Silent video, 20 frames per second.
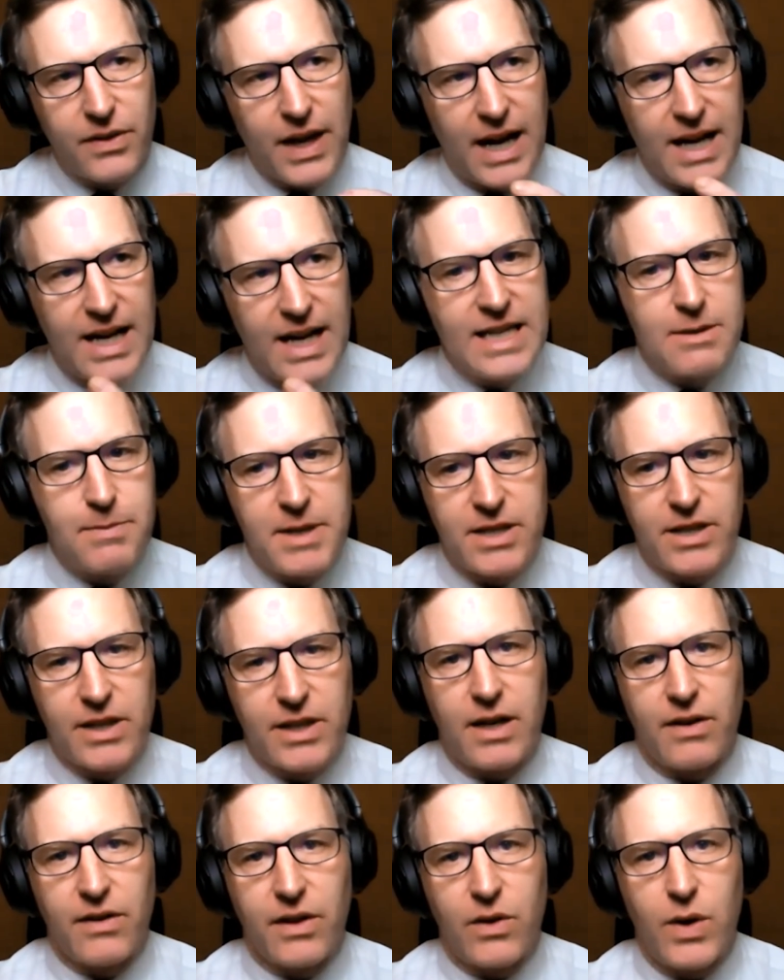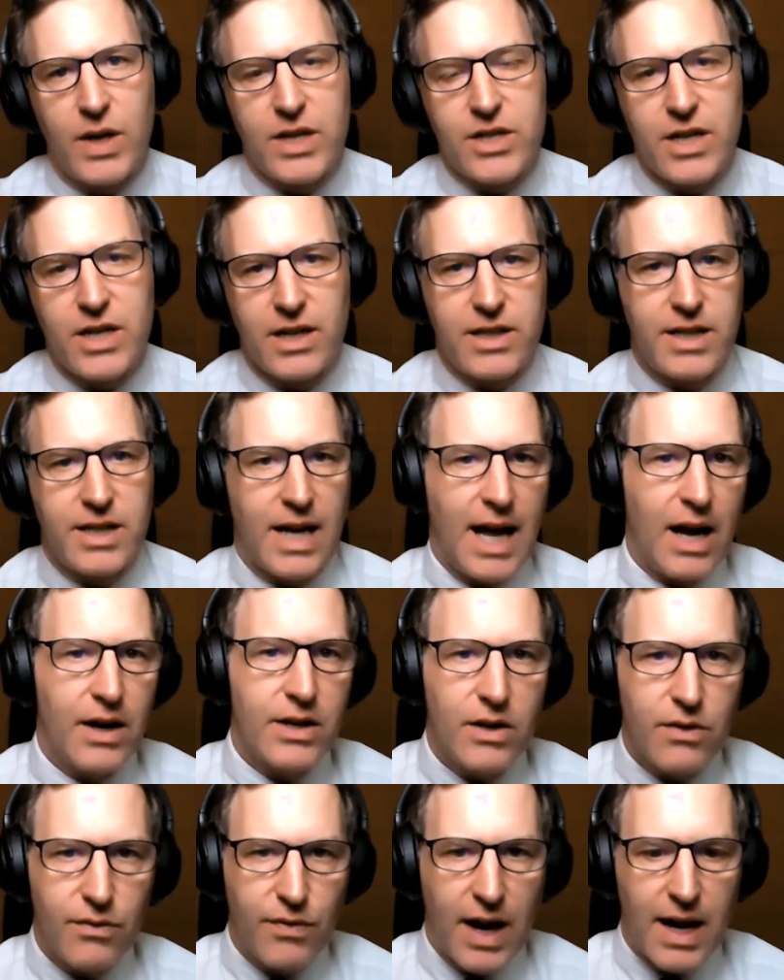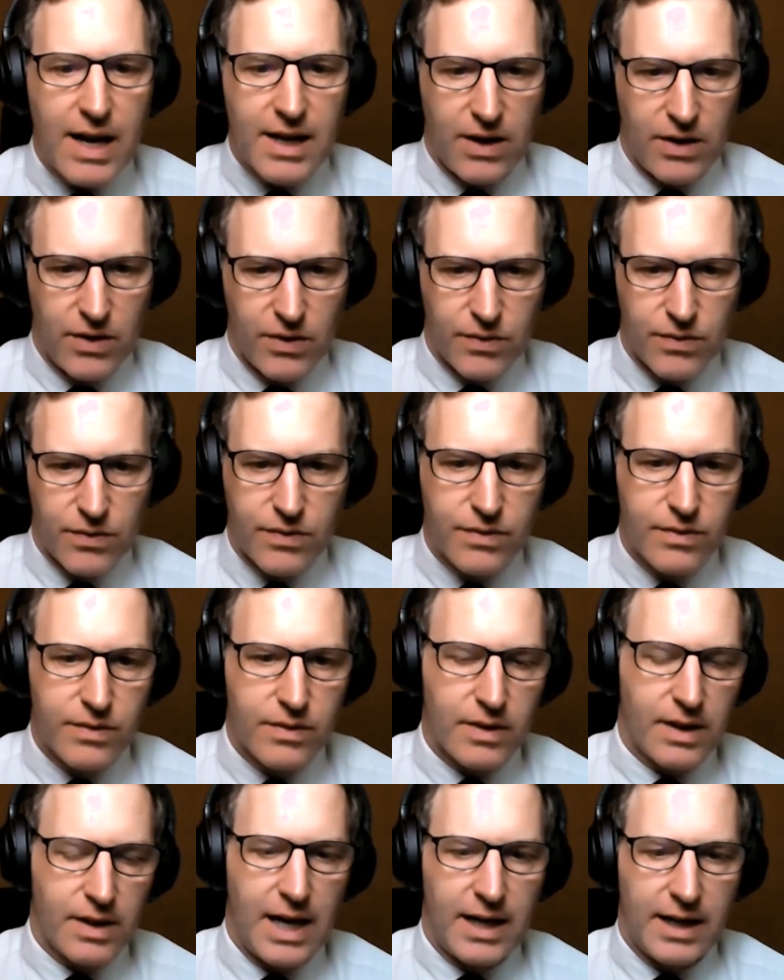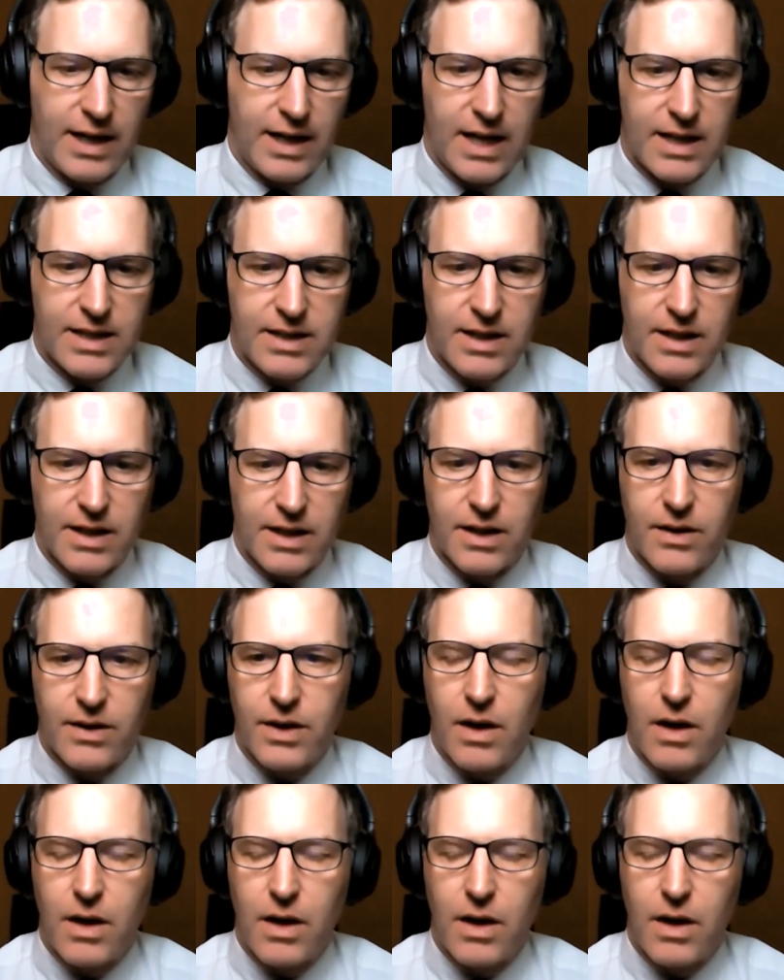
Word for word: that leads me to the kind of the question is, how do you value Canalaska?